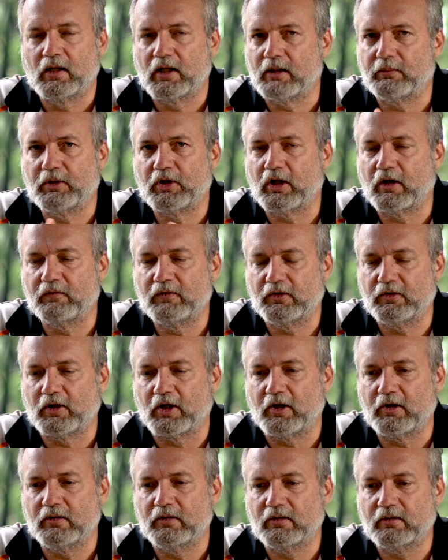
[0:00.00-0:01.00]
Let me know if you
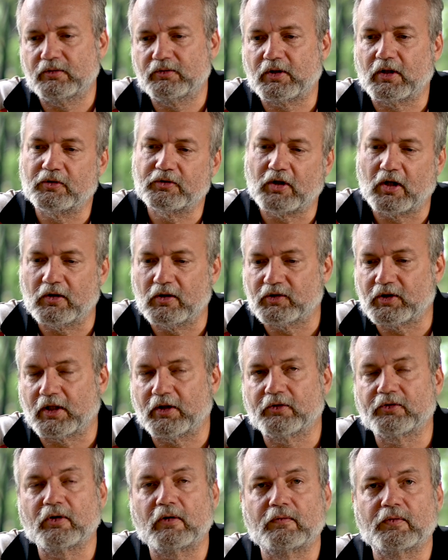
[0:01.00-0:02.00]
know. So I'll show you this
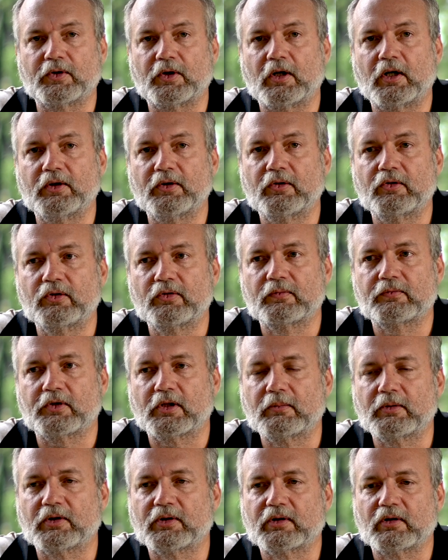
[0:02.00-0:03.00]
other software I use,
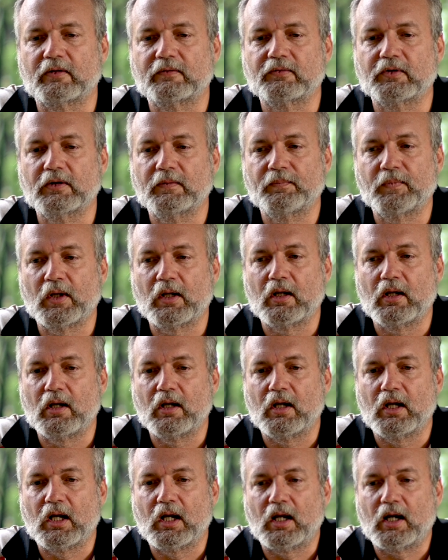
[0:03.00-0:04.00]
free bit of software.
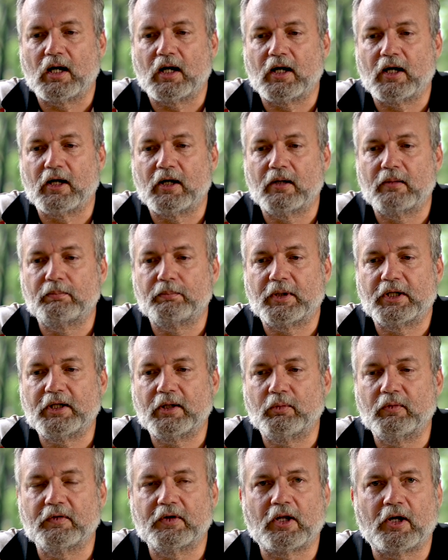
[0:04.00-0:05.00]
But
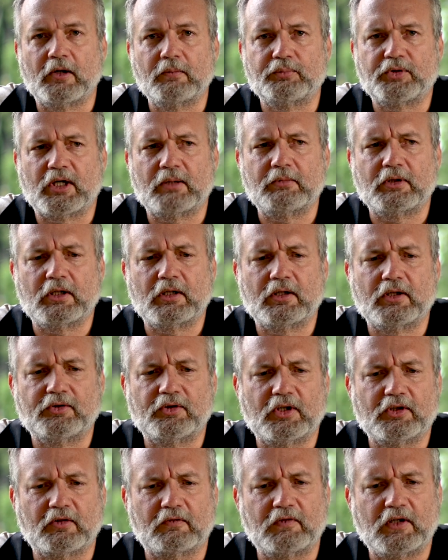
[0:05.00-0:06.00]
with Adobe Premiere,
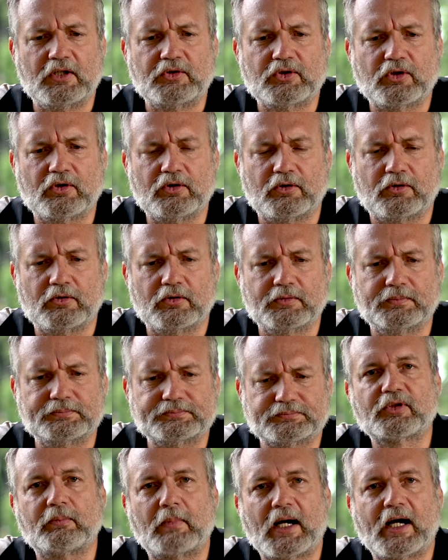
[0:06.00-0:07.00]
there's a feature called
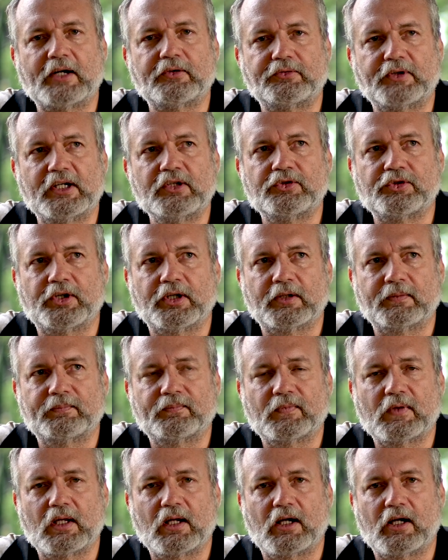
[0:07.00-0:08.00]
Smart Rendering.
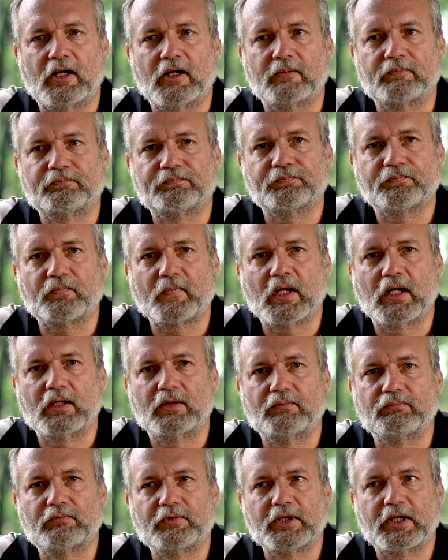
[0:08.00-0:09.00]

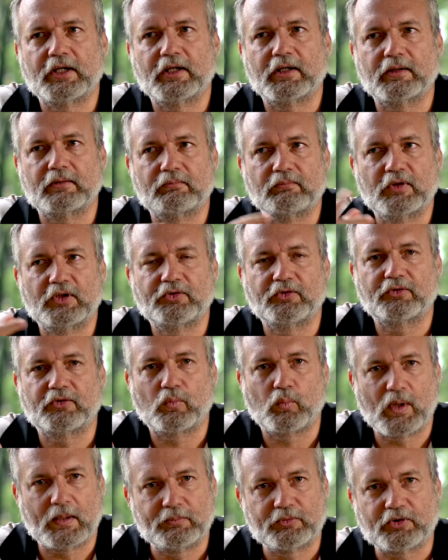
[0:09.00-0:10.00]
This is
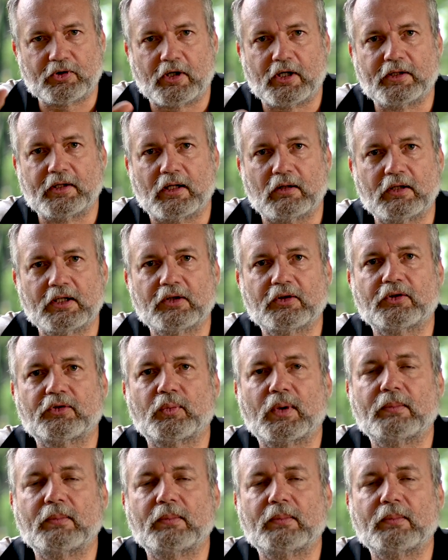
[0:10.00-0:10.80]
the website, and I'll link this